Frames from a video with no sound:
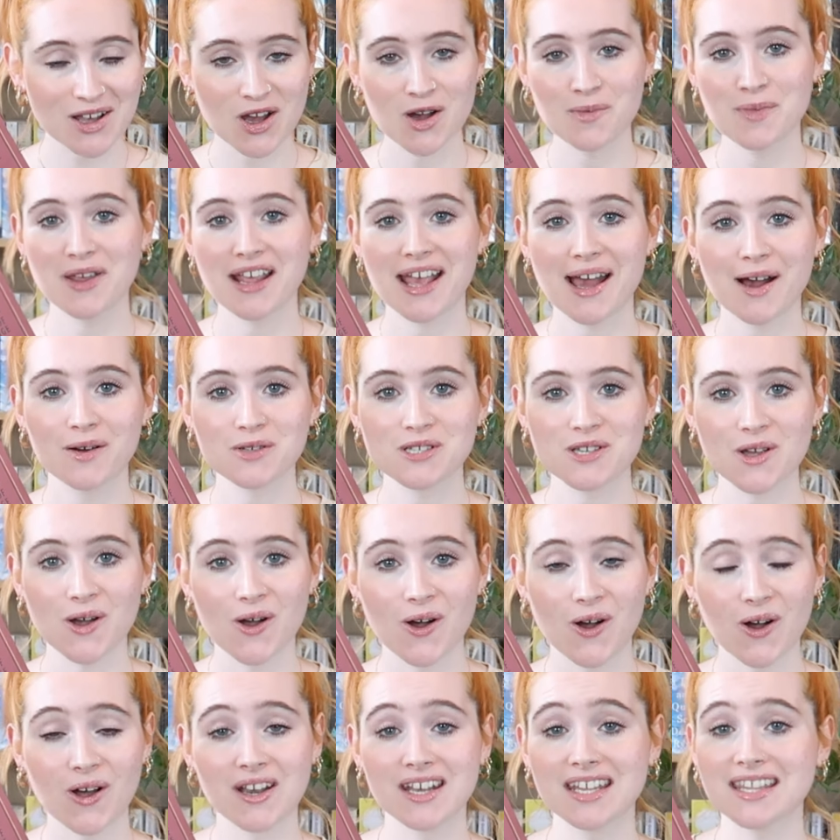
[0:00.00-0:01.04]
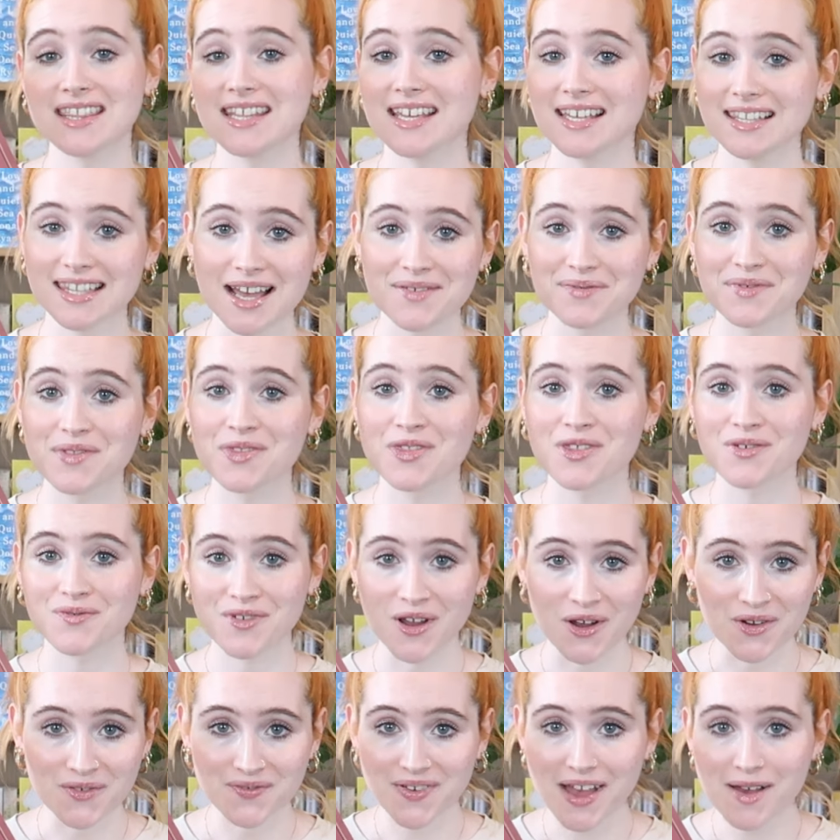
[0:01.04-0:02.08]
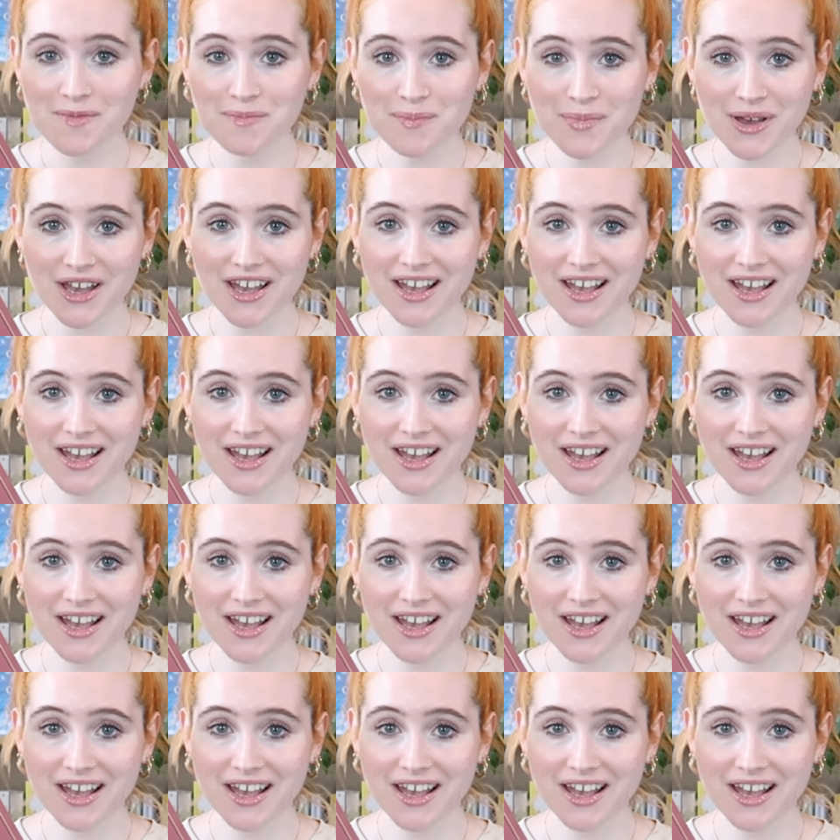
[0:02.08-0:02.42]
coming out on the 11th of November.